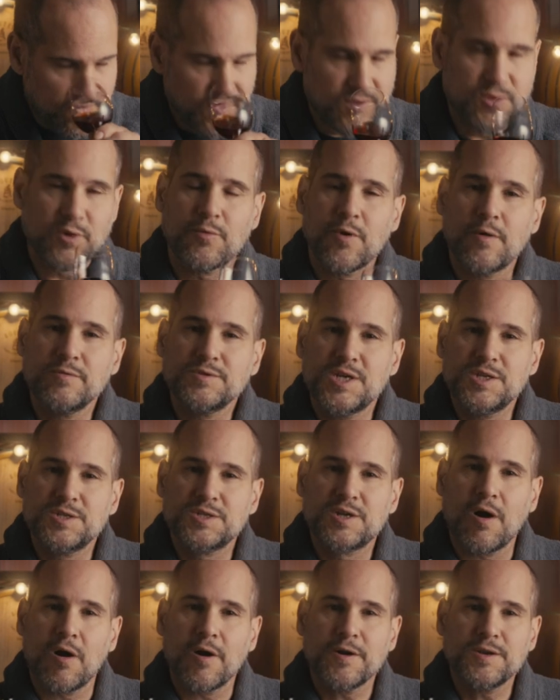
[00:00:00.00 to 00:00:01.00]
the Rosie's
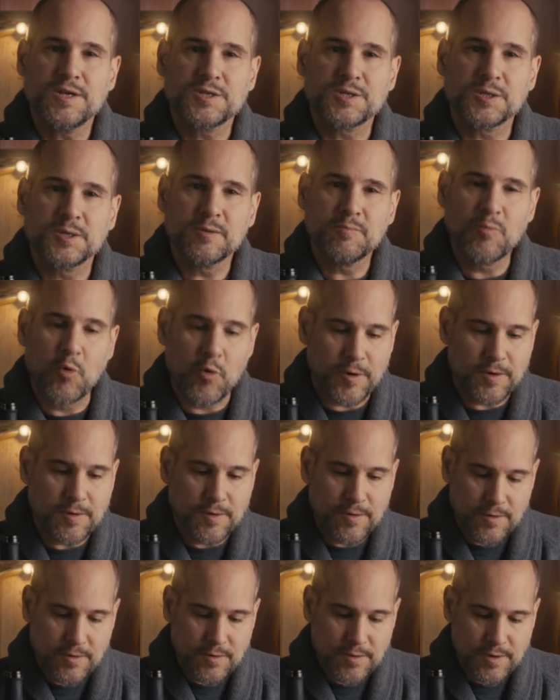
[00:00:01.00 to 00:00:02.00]
Garden
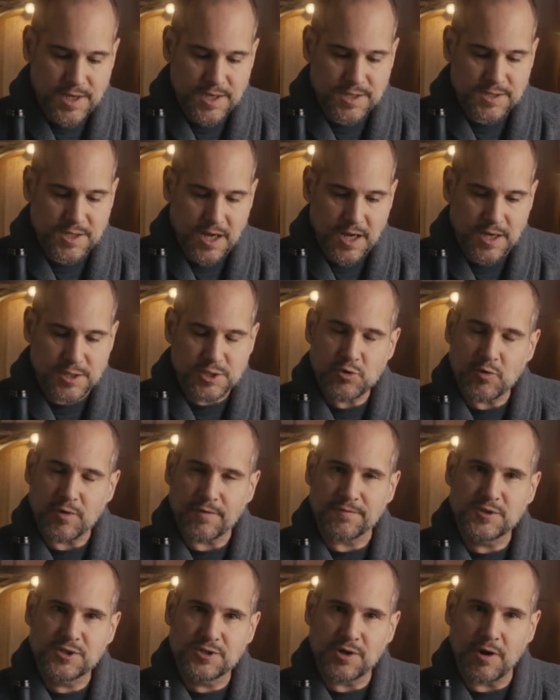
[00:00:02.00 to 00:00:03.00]
is a sort
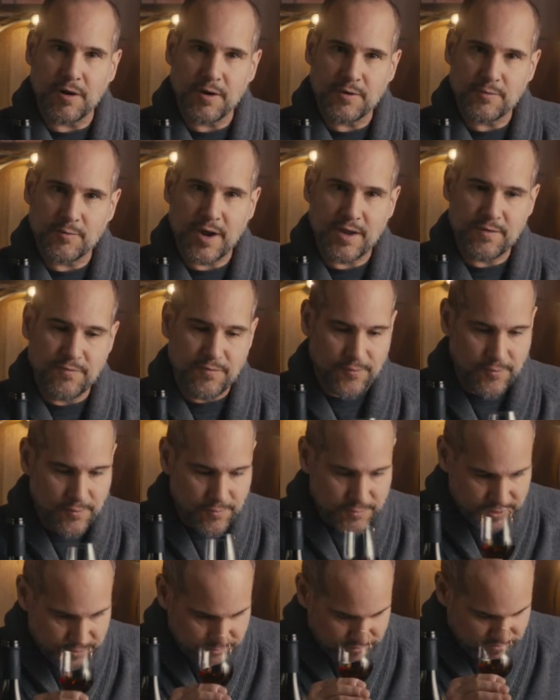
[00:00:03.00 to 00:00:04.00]
of tart red
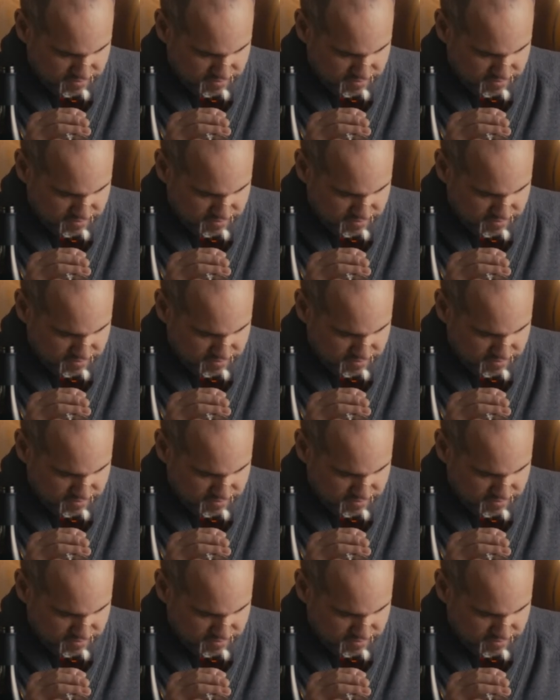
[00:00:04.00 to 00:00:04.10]
fruit,